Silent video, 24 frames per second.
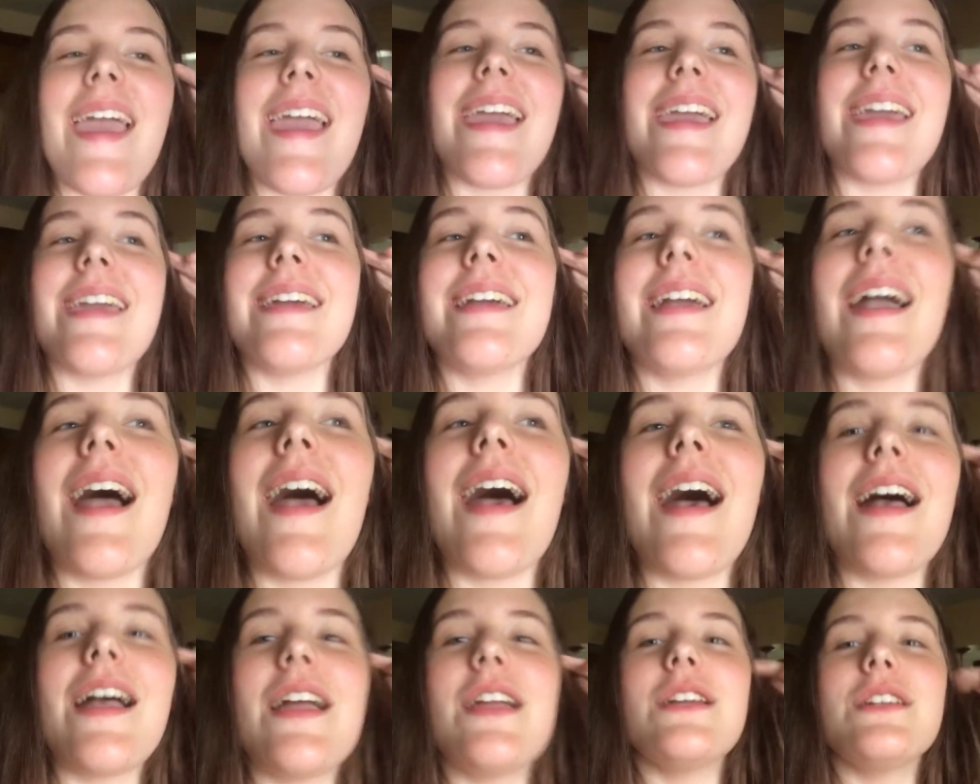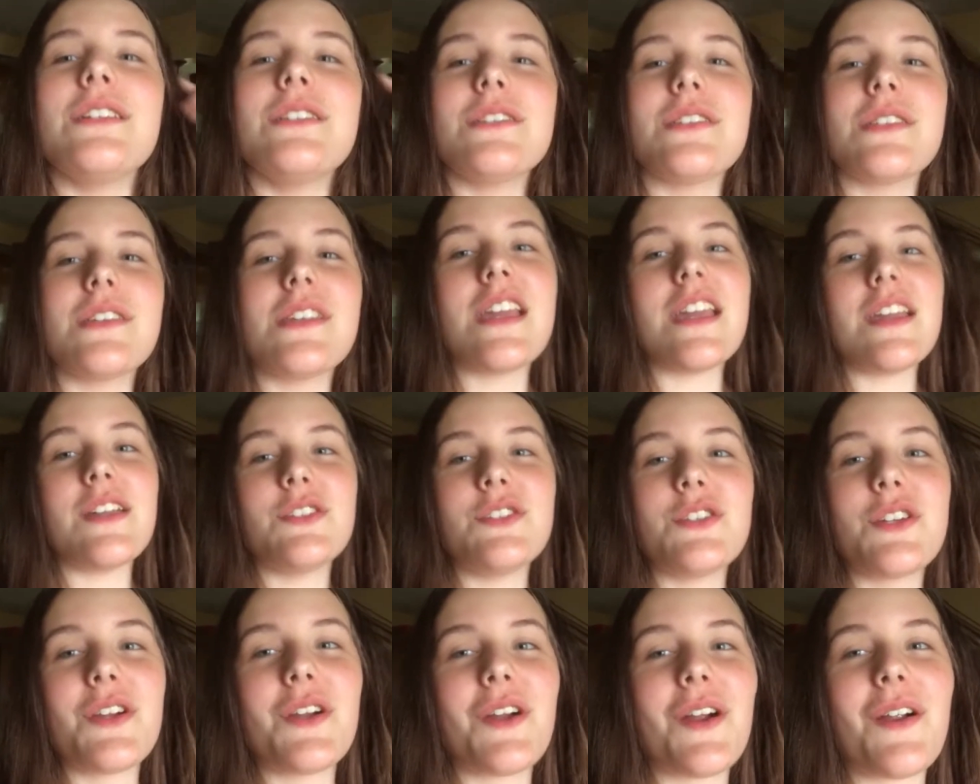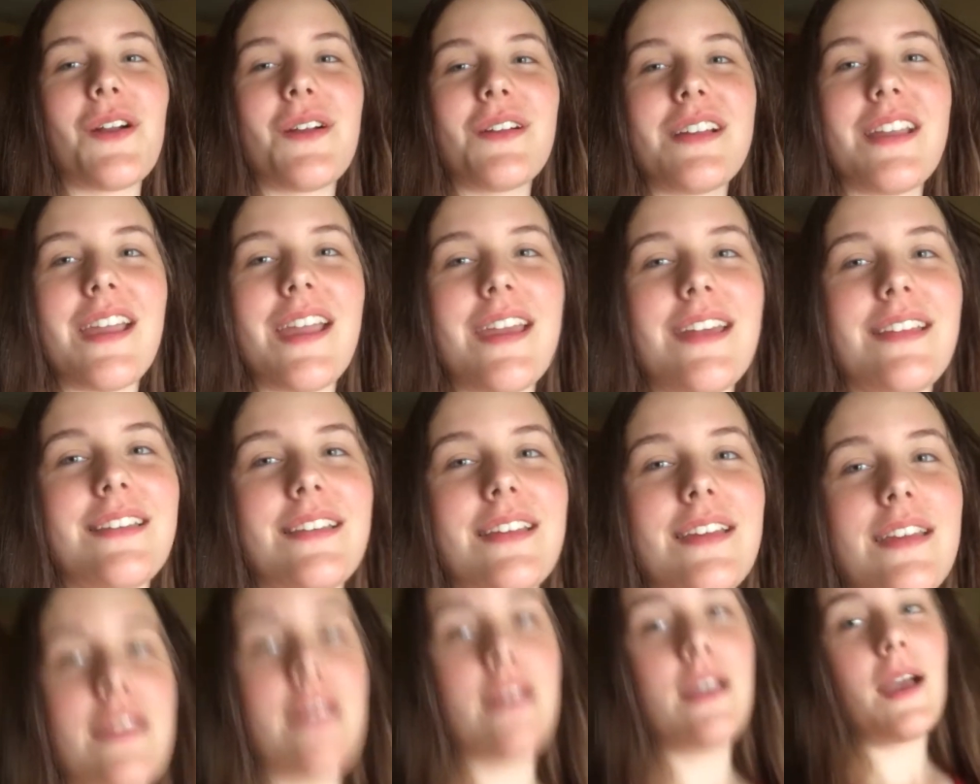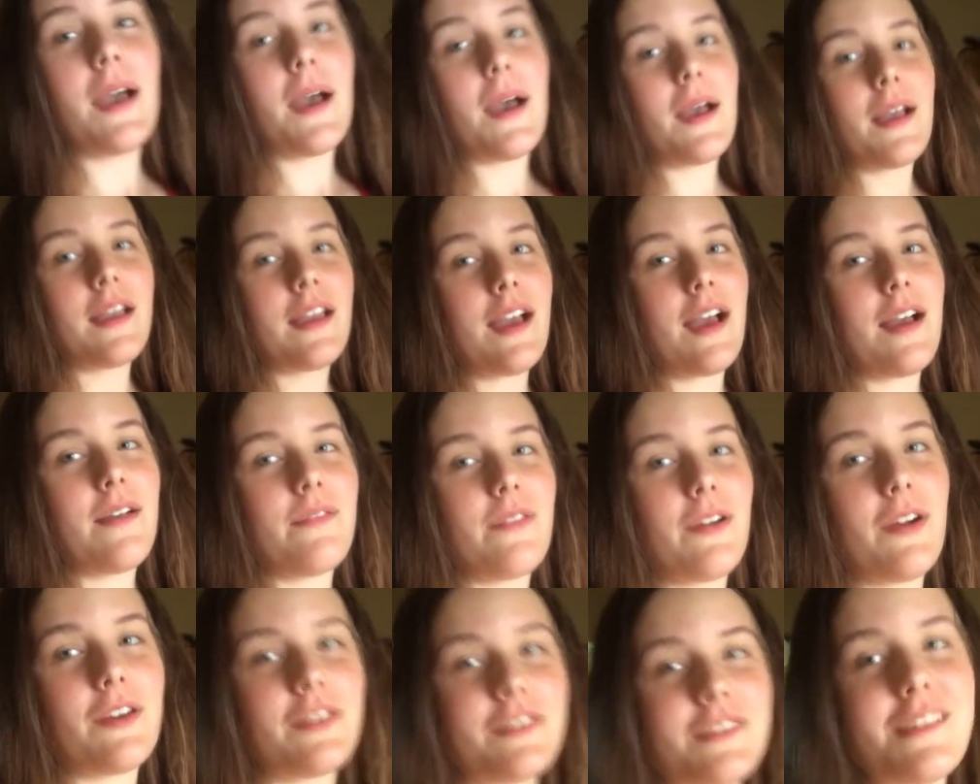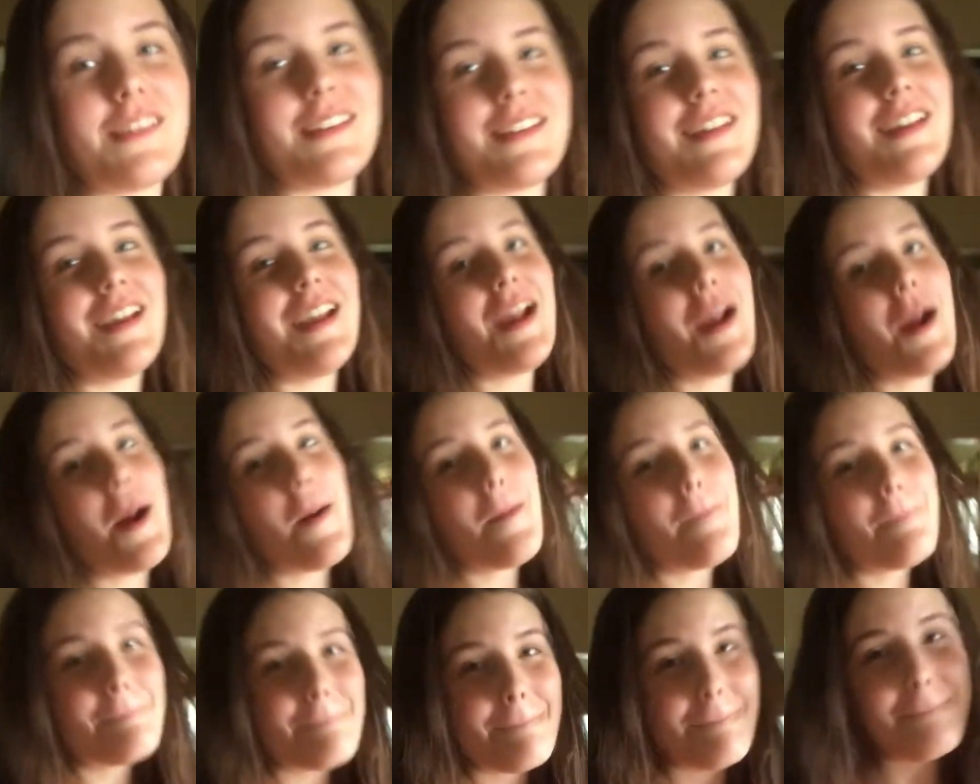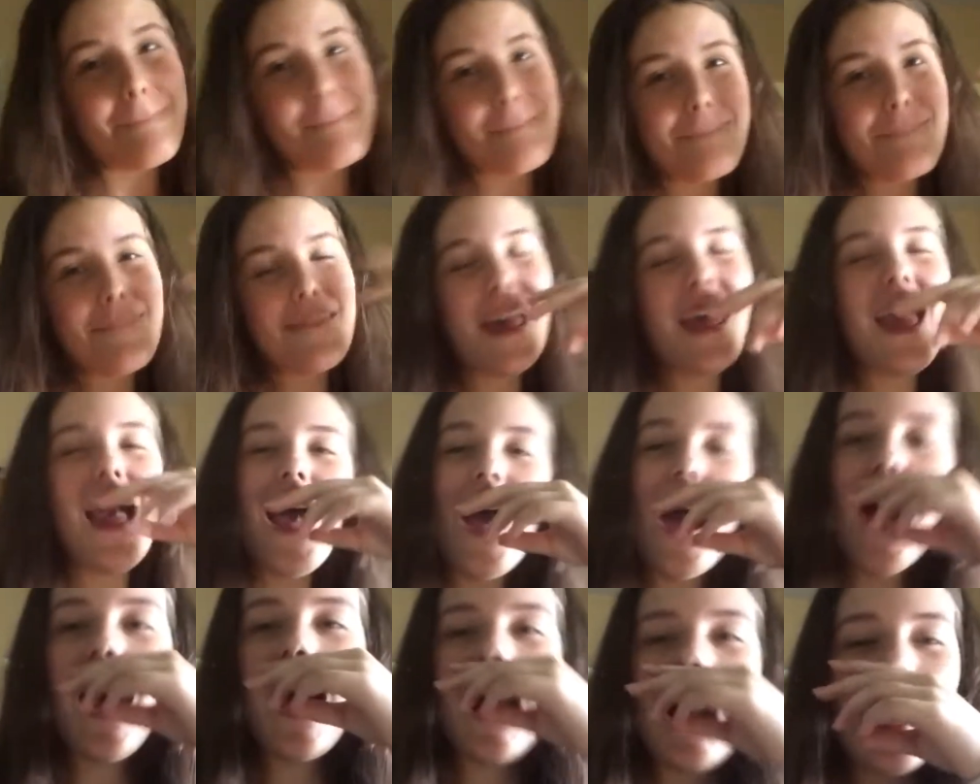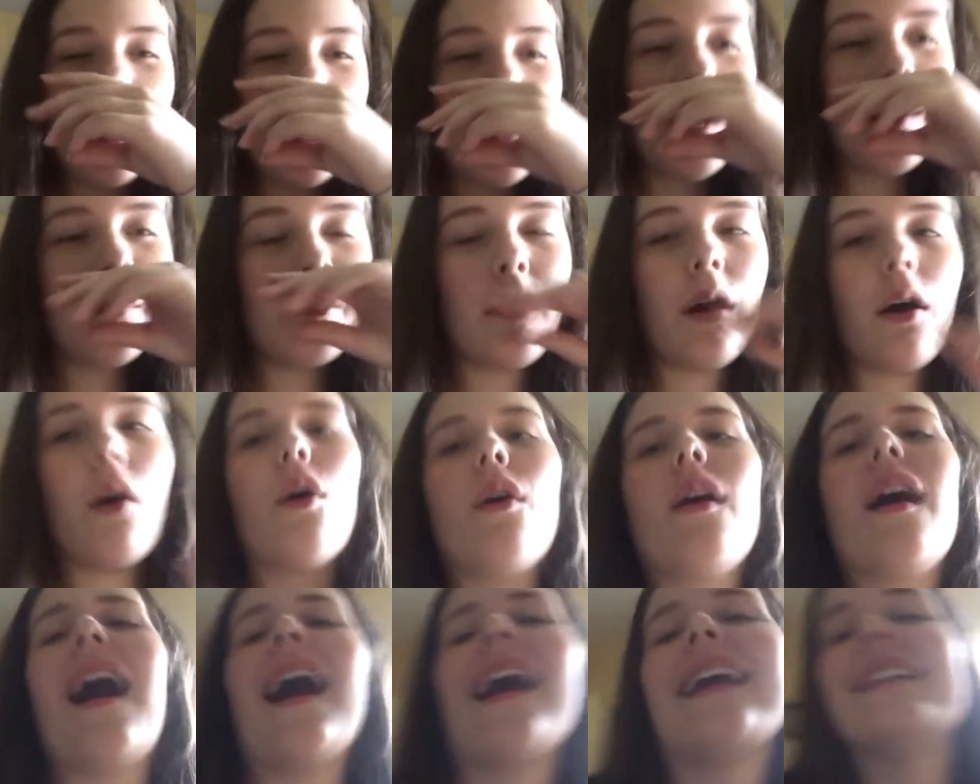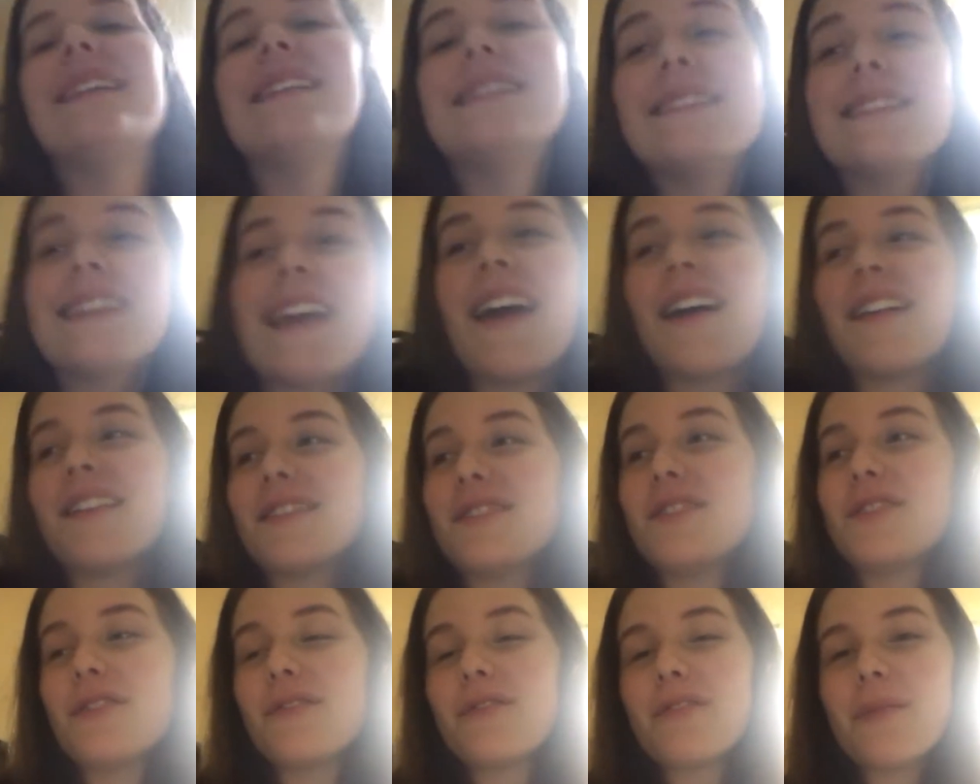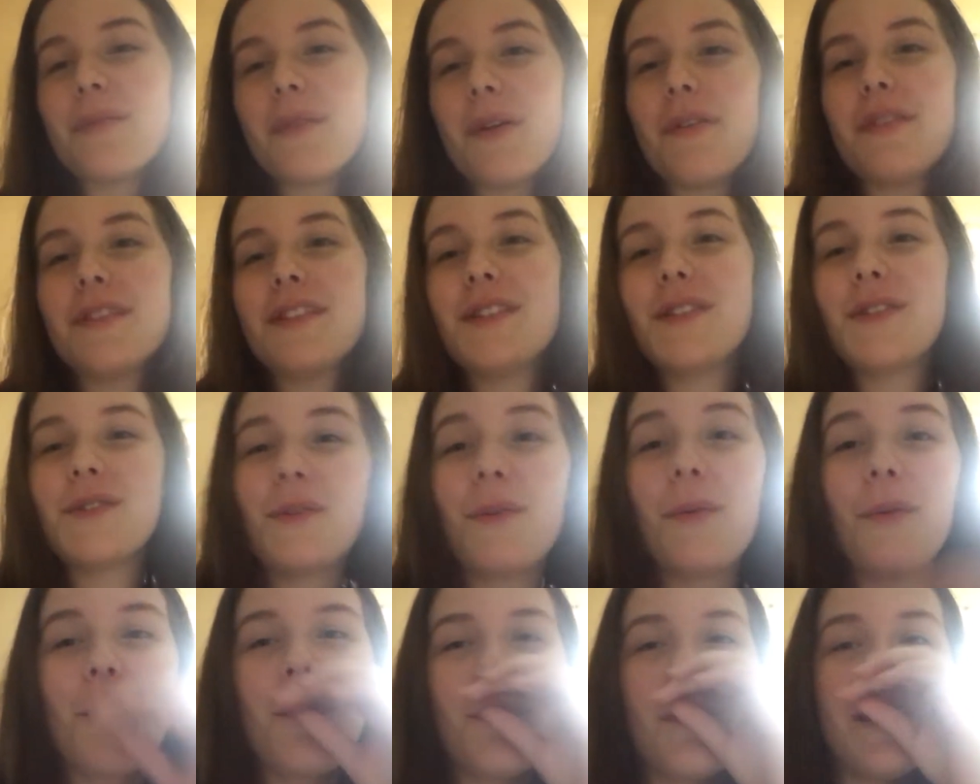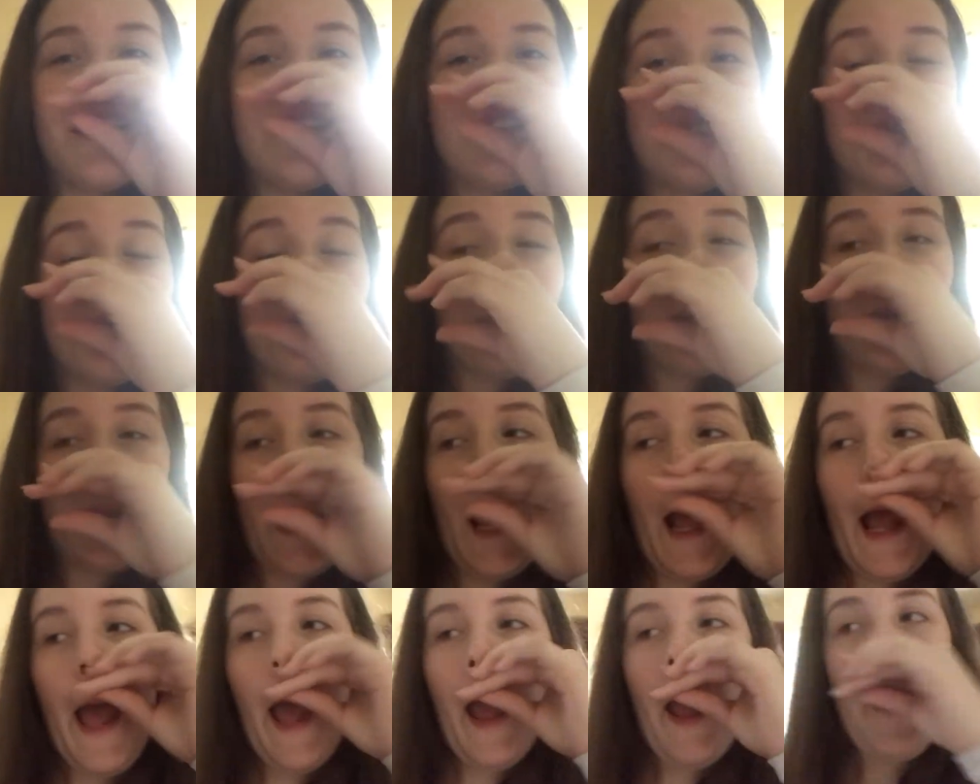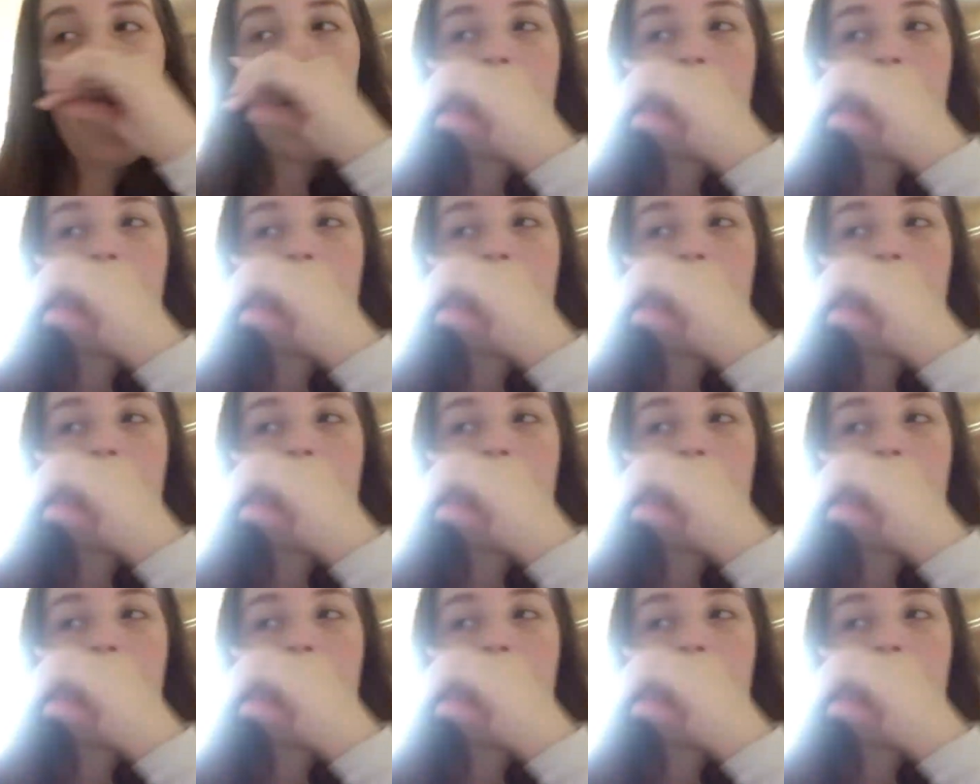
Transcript: Hey guys, it's your girl Kailee, got varsity. Um, oh, I need to get out of this uniform though, it's so, it's really hot.